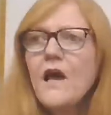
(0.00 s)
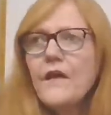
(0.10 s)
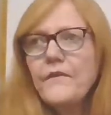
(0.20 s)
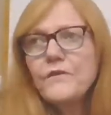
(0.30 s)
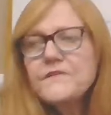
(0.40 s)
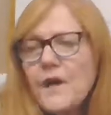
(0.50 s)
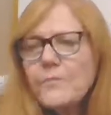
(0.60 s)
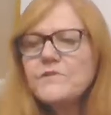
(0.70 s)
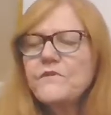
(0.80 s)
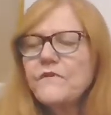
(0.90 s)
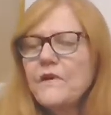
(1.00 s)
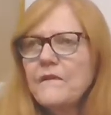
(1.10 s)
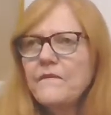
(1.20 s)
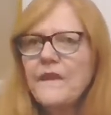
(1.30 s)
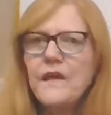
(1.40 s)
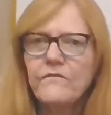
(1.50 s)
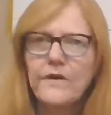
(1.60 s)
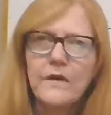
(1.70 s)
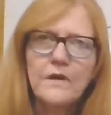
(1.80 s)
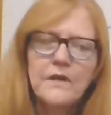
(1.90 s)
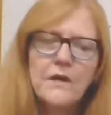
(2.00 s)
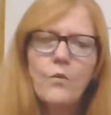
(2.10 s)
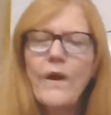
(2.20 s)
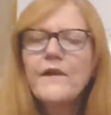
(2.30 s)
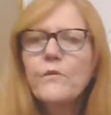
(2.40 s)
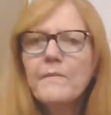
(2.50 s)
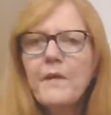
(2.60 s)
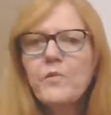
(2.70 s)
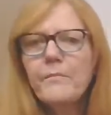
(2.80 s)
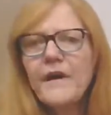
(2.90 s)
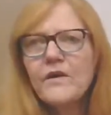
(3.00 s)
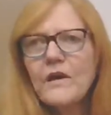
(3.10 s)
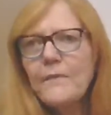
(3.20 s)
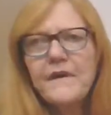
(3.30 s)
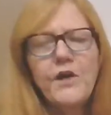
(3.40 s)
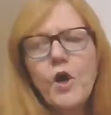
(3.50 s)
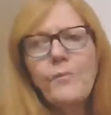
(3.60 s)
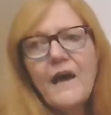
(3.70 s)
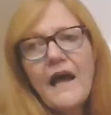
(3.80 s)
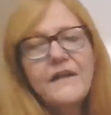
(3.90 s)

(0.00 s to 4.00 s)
those numbers, if you can think of a way to remember them better, let me know, but I